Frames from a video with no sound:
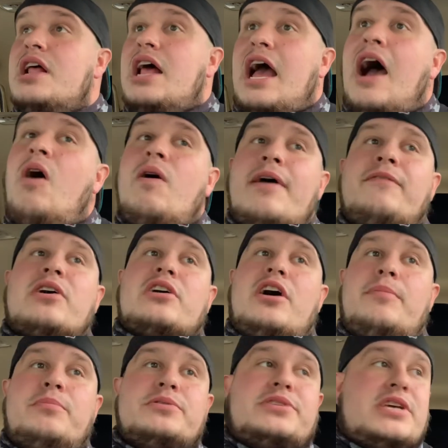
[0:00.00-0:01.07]
How have a
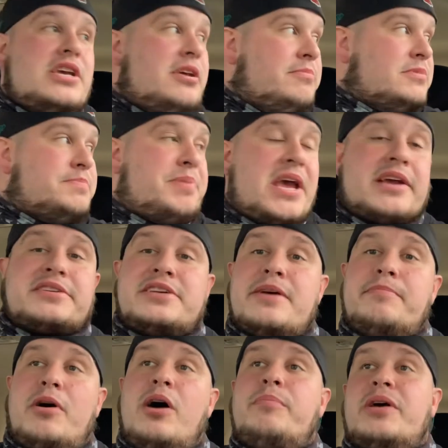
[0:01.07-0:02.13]
couple teams picked
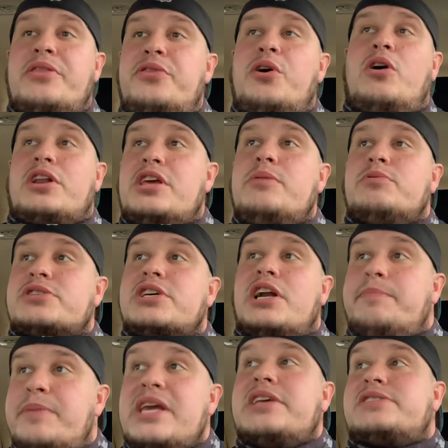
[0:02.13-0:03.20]
him up and thought he was going to
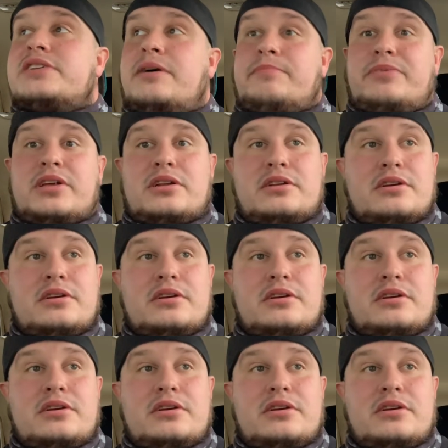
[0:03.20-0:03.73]
be something?